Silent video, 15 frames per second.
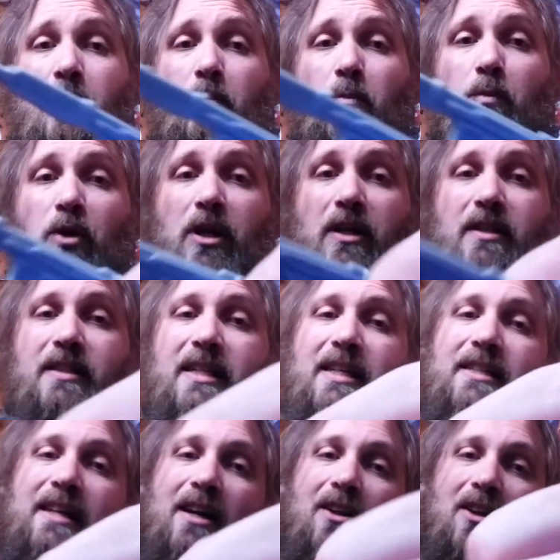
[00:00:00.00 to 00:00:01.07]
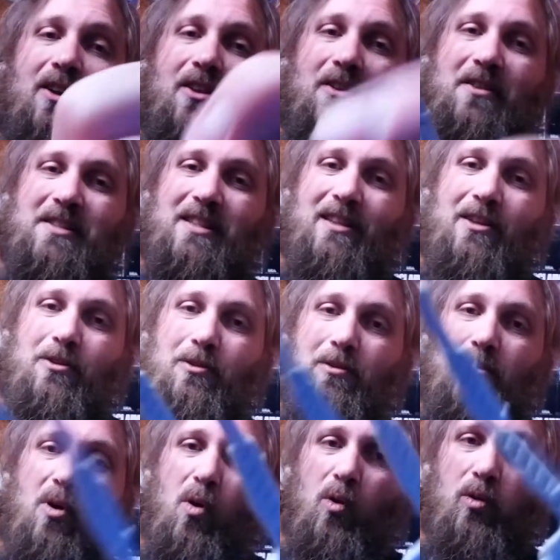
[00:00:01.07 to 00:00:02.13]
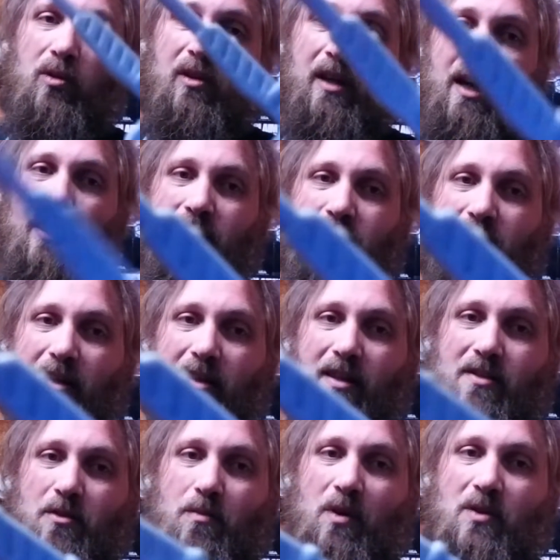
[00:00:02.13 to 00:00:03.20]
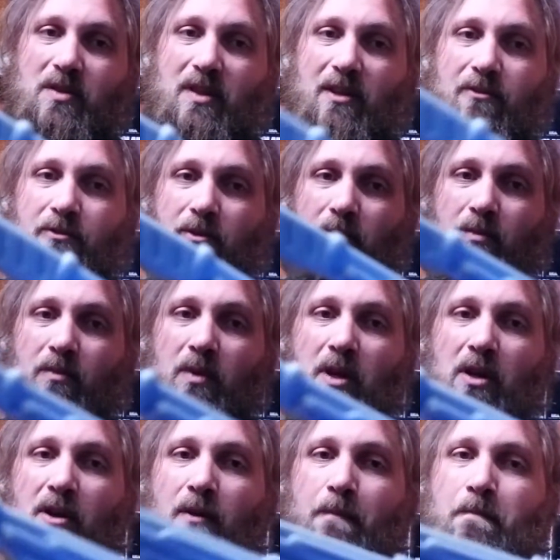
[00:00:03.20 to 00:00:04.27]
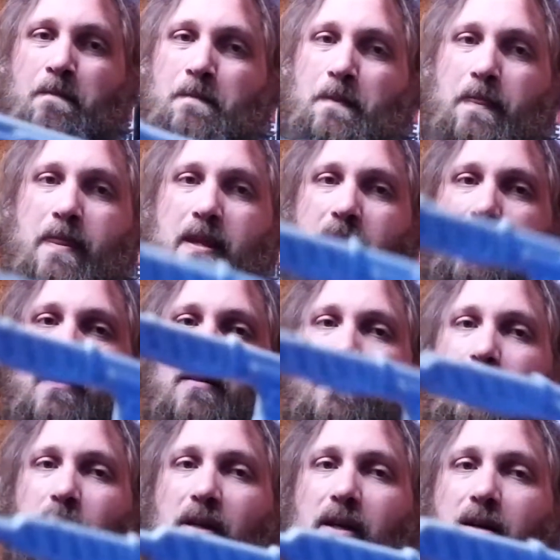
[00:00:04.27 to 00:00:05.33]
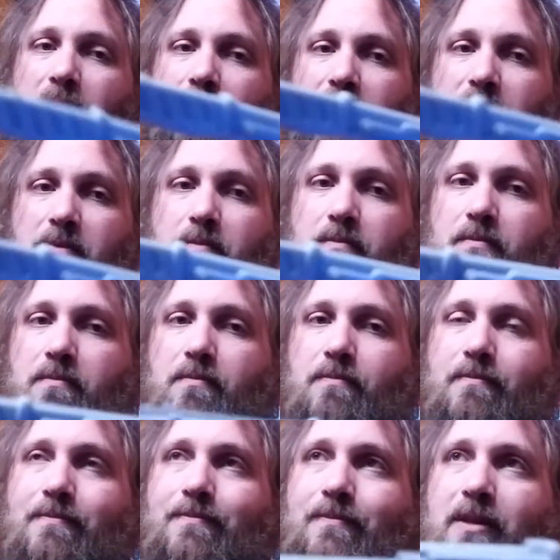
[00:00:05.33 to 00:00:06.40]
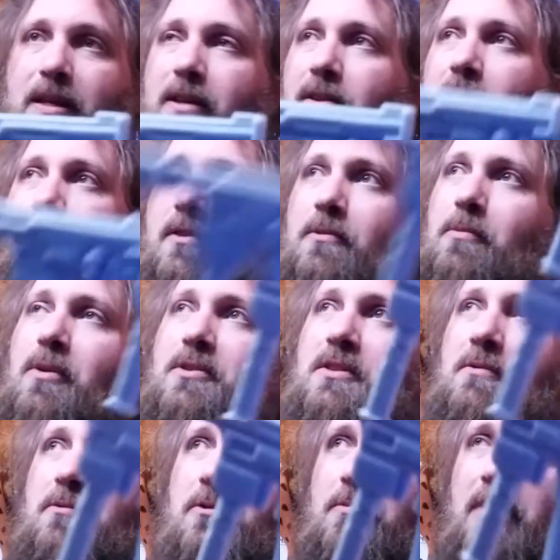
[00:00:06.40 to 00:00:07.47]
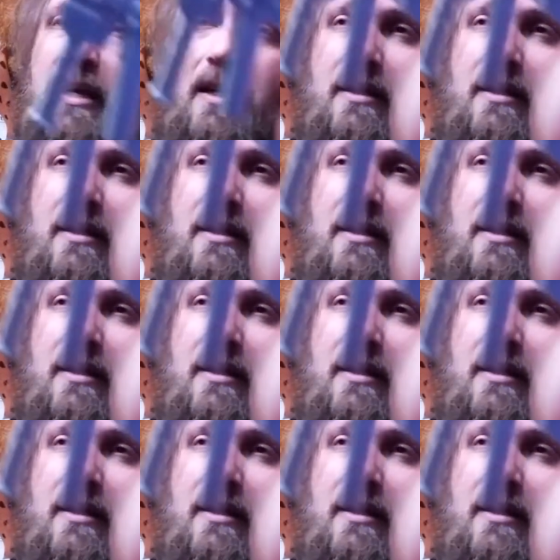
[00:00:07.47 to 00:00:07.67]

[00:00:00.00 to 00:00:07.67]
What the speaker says: Pretty good detail on all these little old guns. Like, these are mostly from when they're mostly from like